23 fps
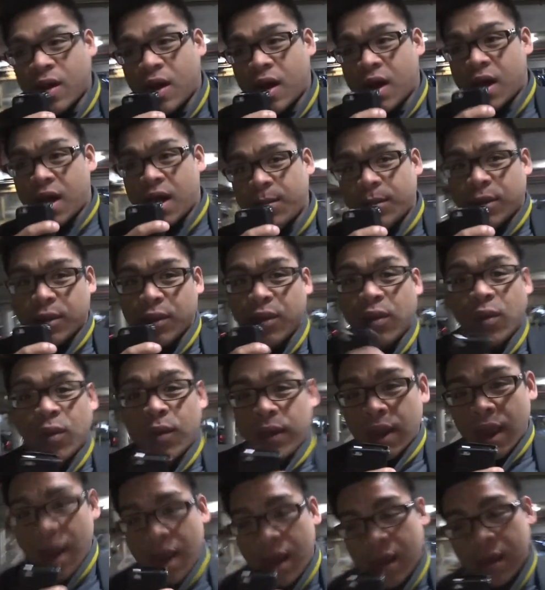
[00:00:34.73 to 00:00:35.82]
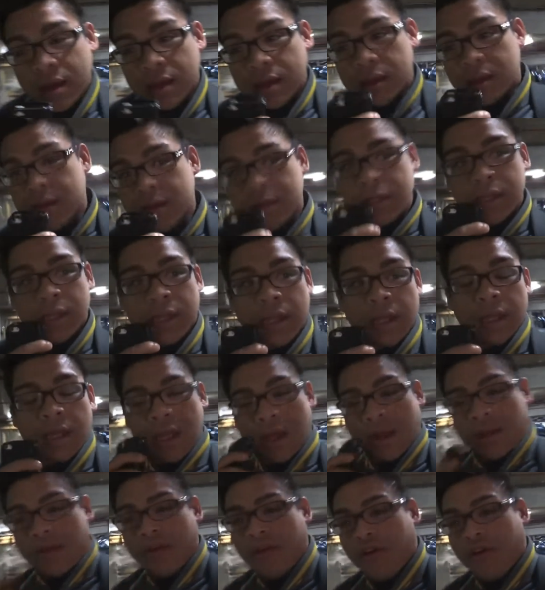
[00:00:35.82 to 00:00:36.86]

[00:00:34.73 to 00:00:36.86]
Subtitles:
time on Twitter and